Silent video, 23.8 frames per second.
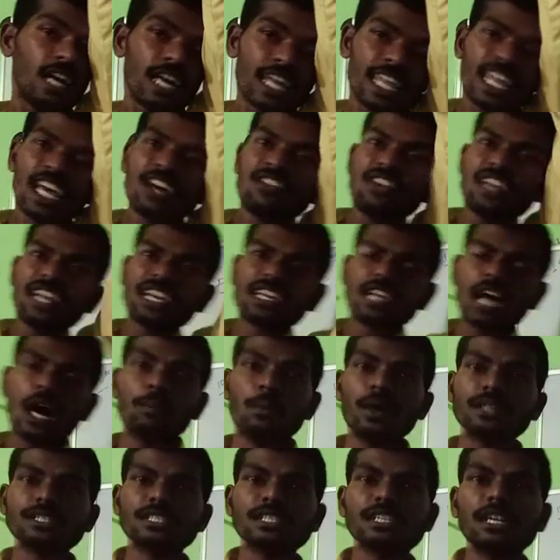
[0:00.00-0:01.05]
Every
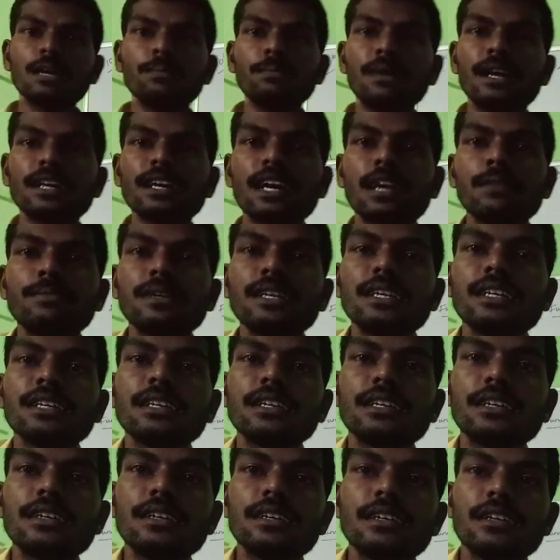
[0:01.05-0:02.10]
composite number can
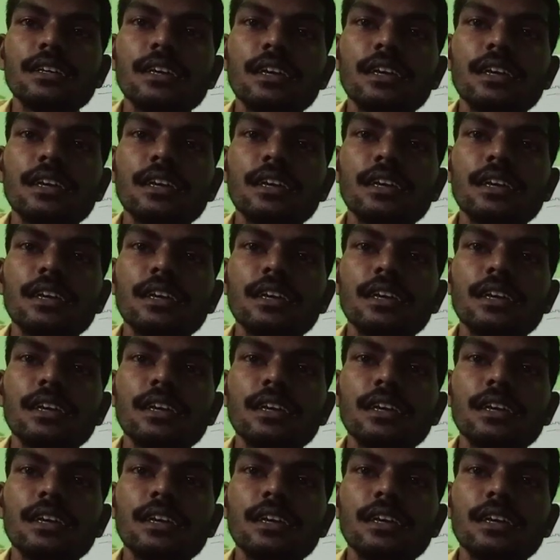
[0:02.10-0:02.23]
be